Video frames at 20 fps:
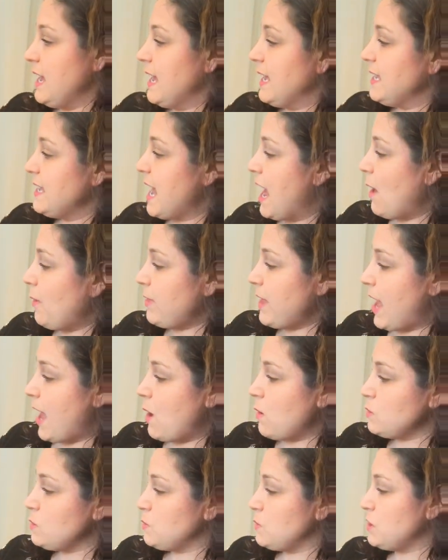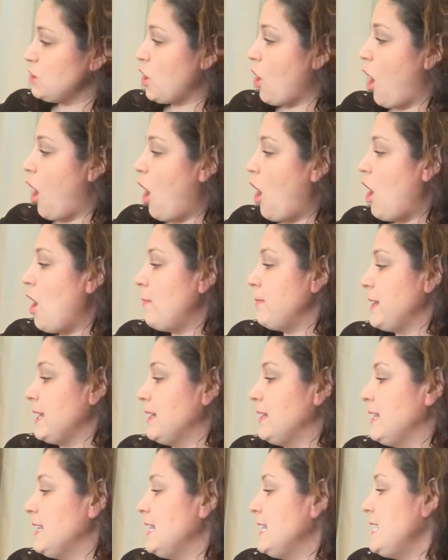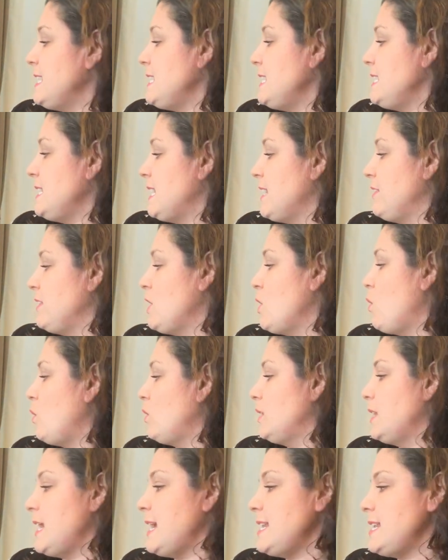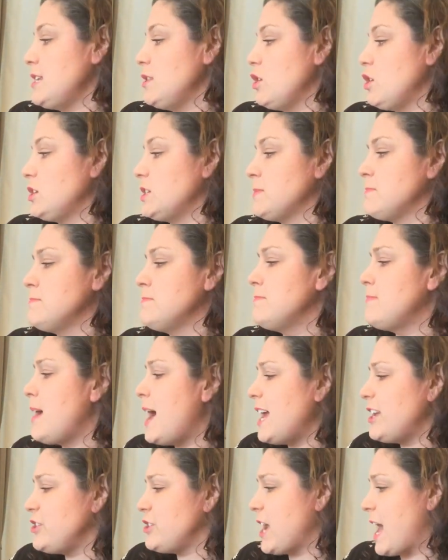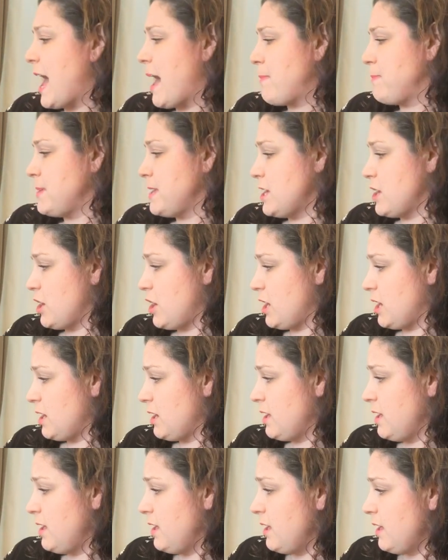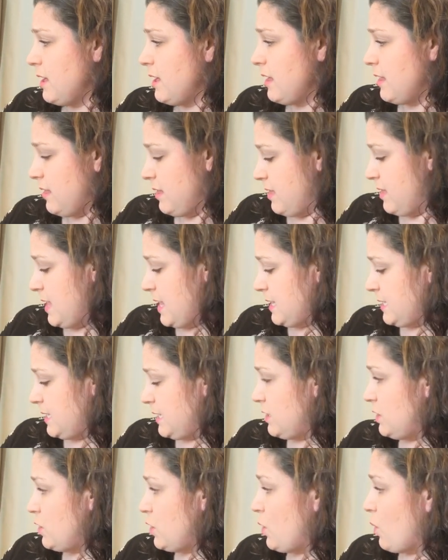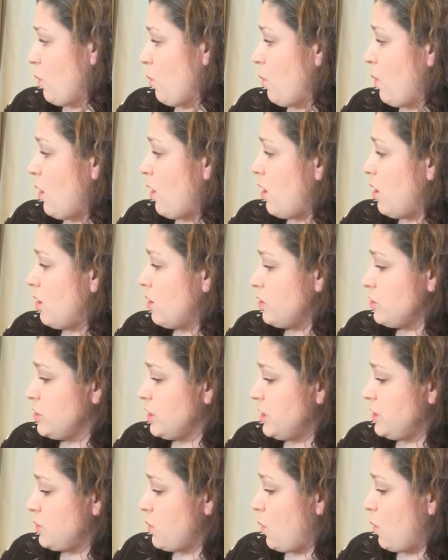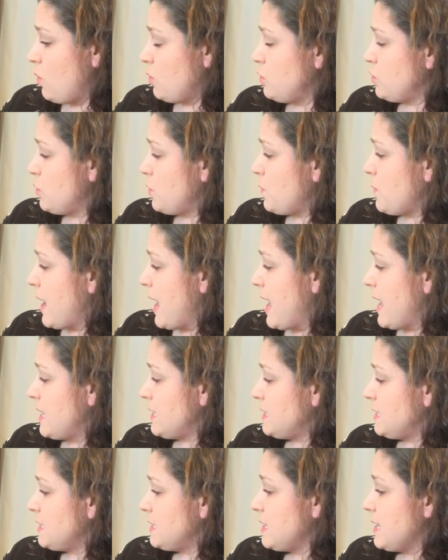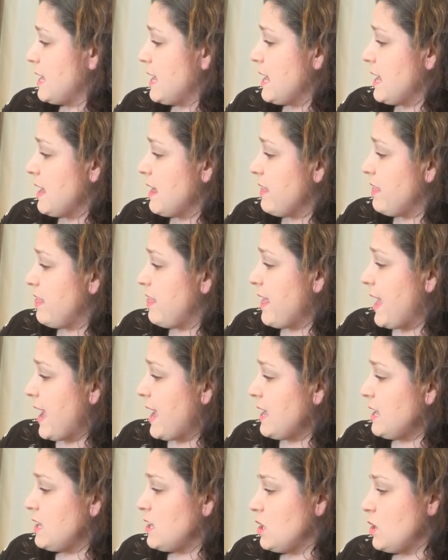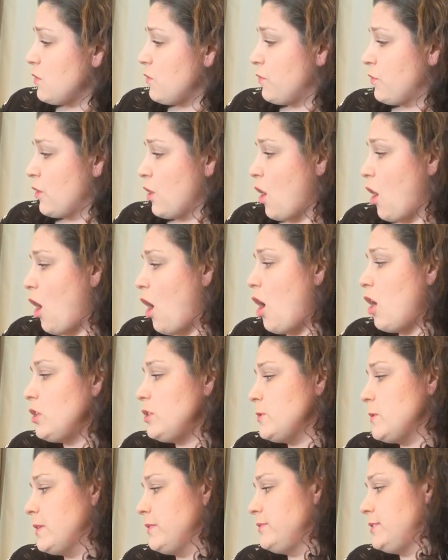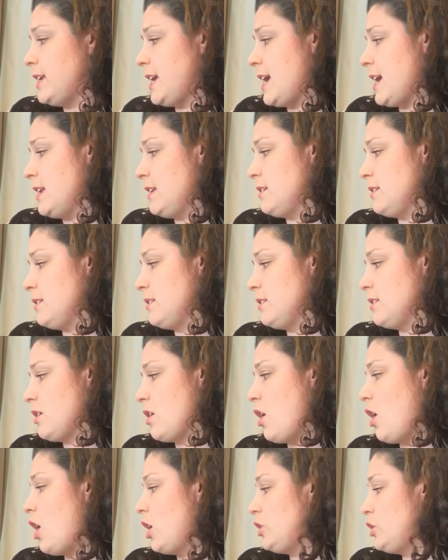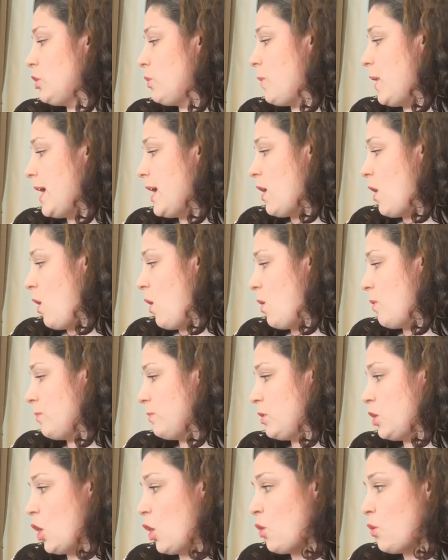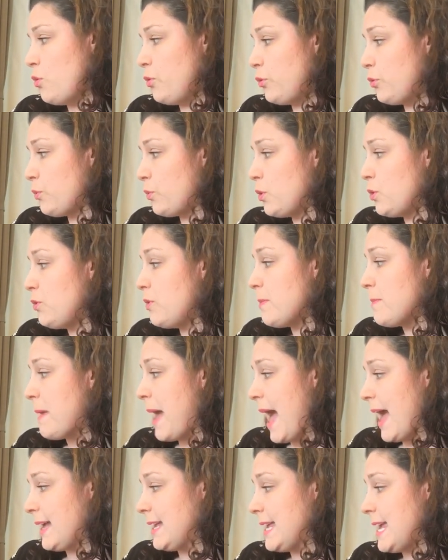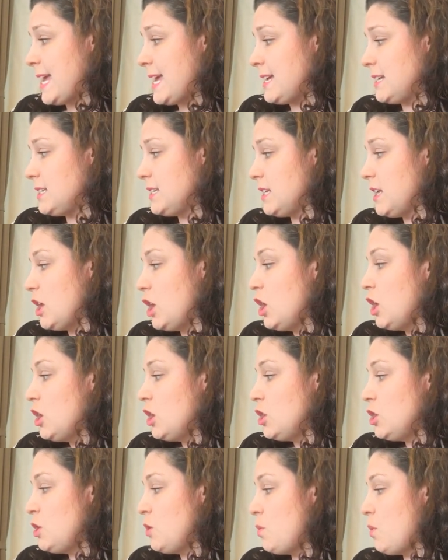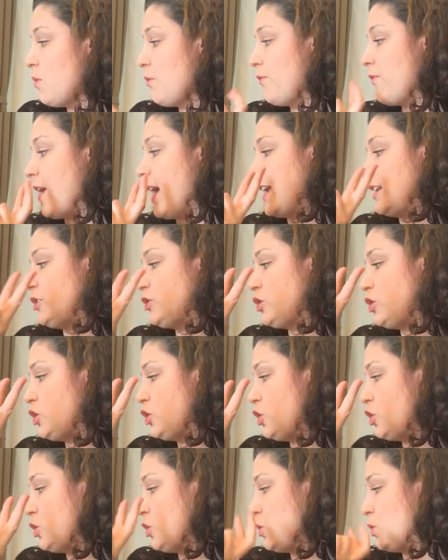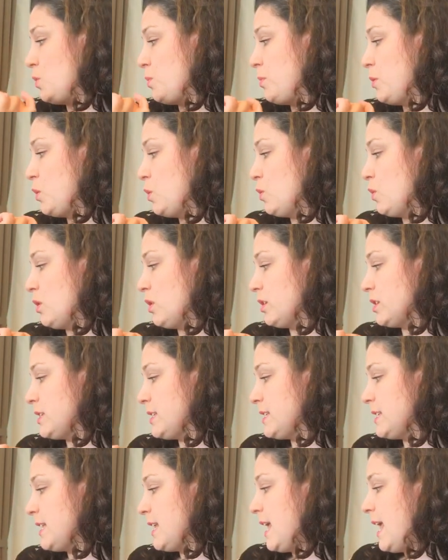Now the house was calm and clean, and the old lady looked much happier. "This is your wool," she told Shiraz. "Thank you for all you have done. On your way home, go through the back gate. You will find 2 pools.